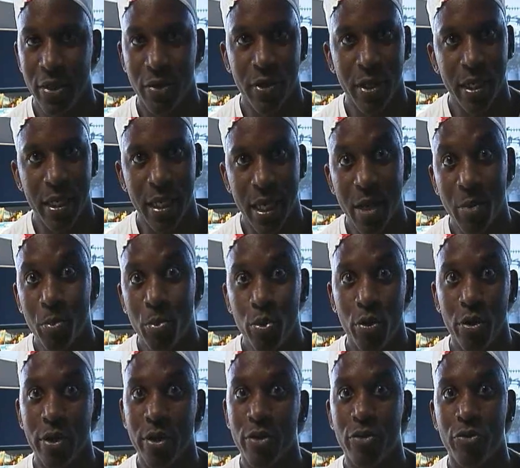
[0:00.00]
you can
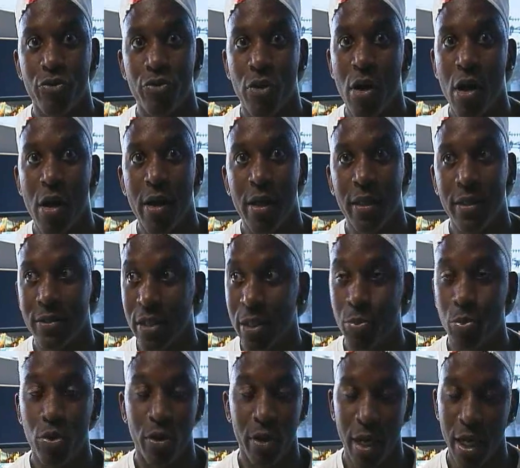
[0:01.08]
import your drawings,
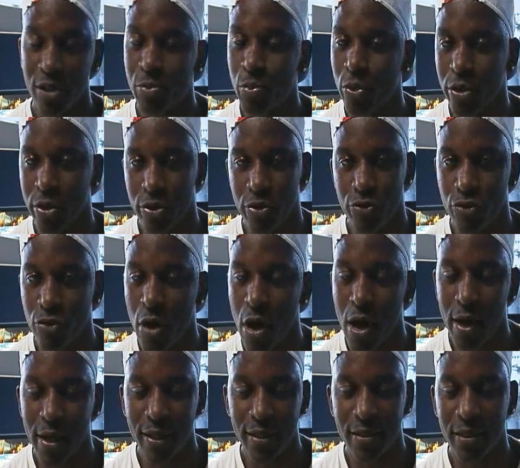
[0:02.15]
import export your
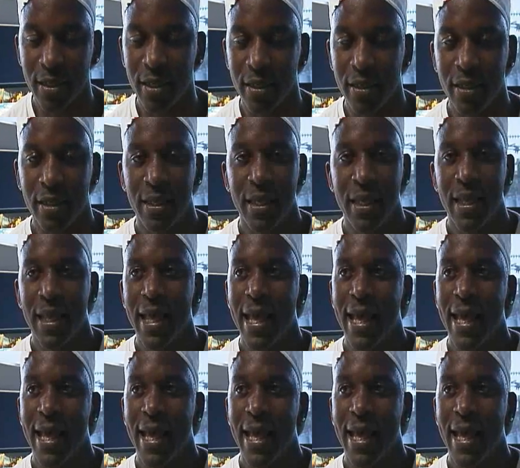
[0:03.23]
drawings, and